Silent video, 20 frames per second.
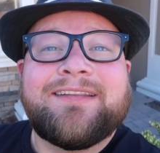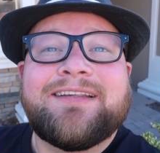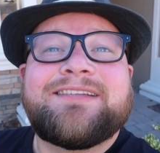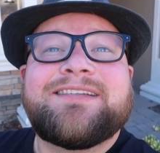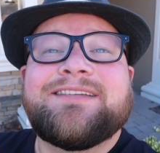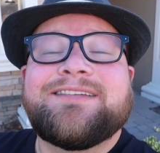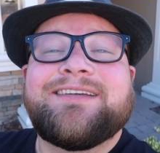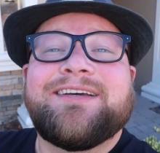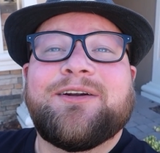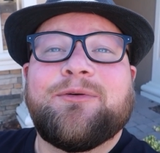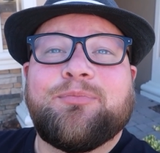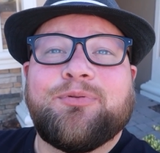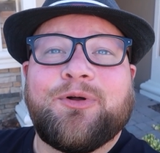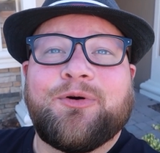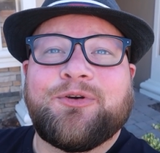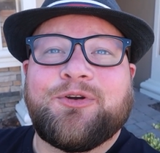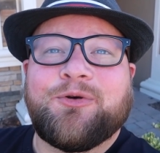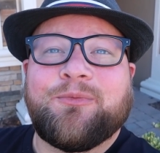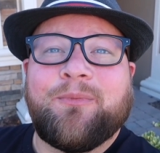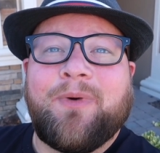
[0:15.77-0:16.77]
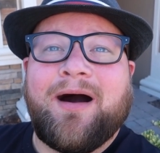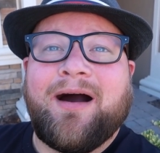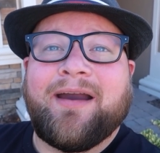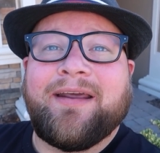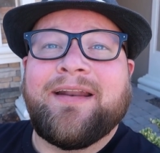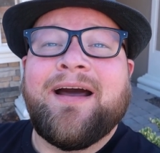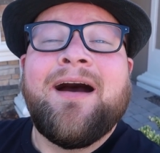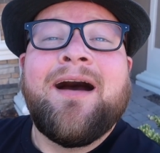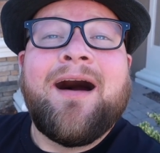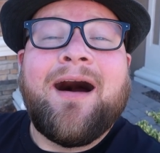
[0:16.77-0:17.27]
This is going to blow your
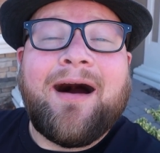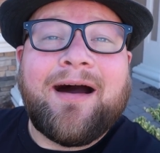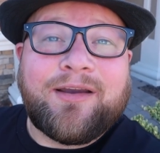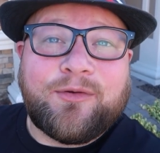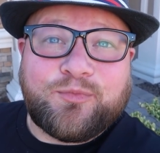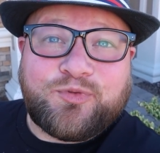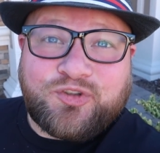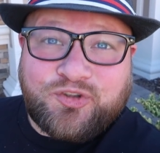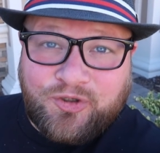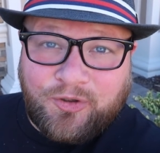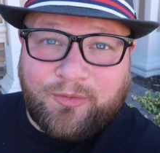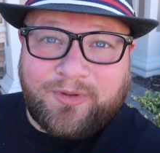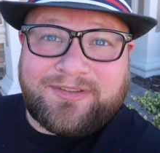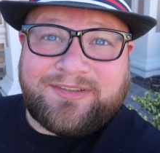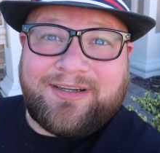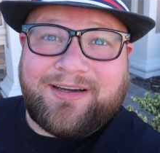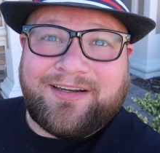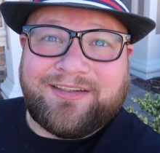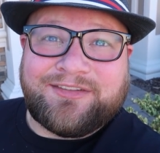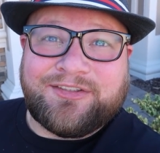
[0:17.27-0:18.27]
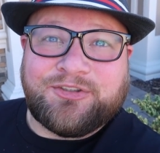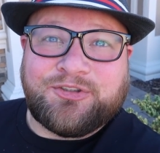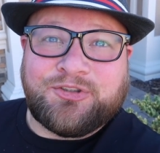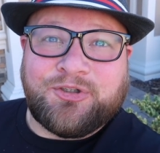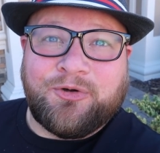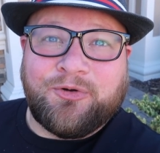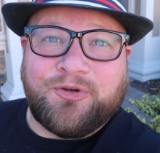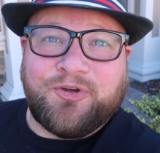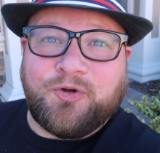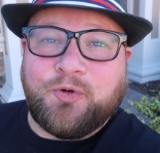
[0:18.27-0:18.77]
mind. I am so excited to
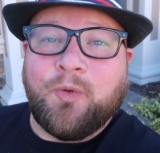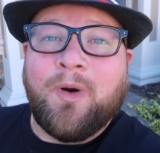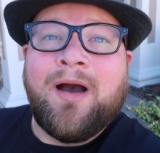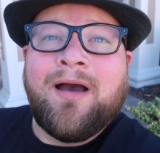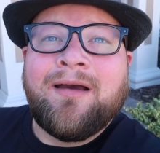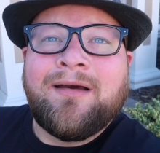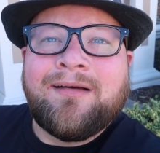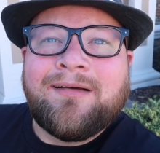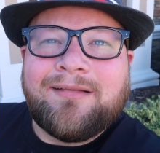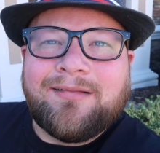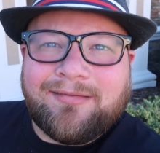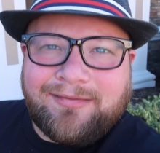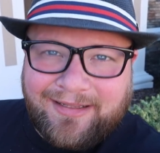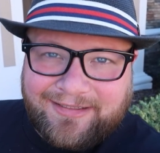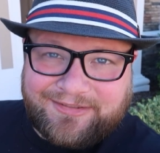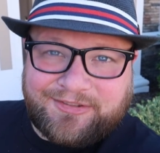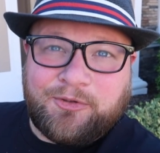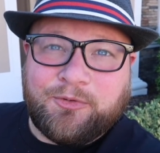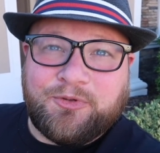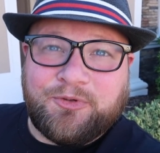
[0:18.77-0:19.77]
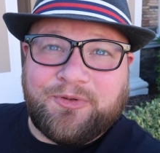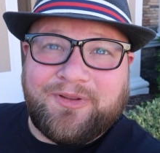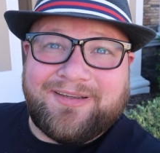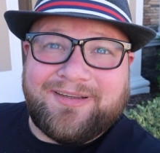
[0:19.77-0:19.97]
show you. Let's go do